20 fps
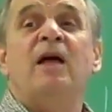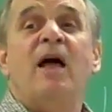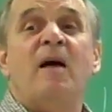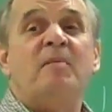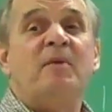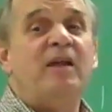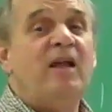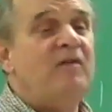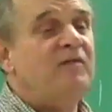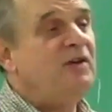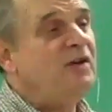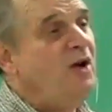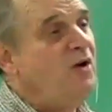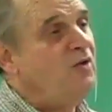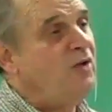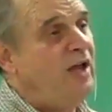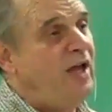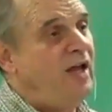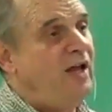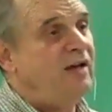How many of you know
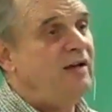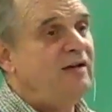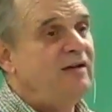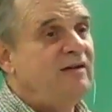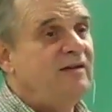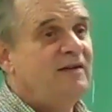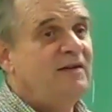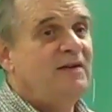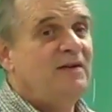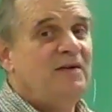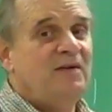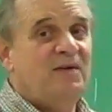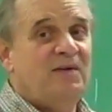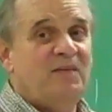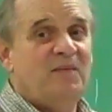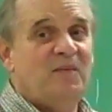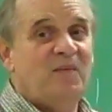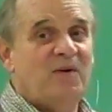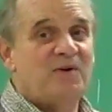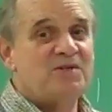that?
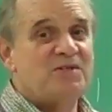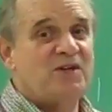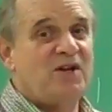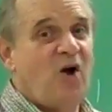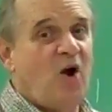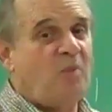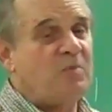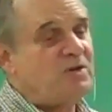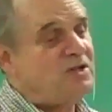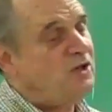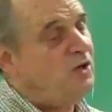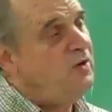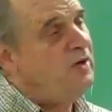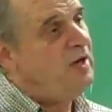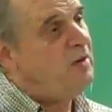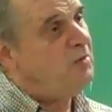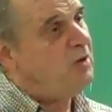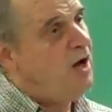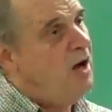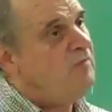Where does the corpus
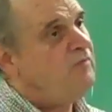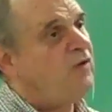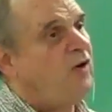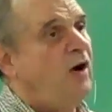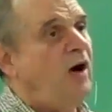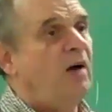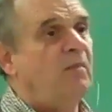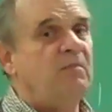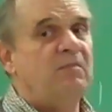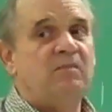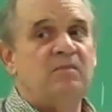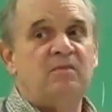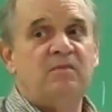luteum come from?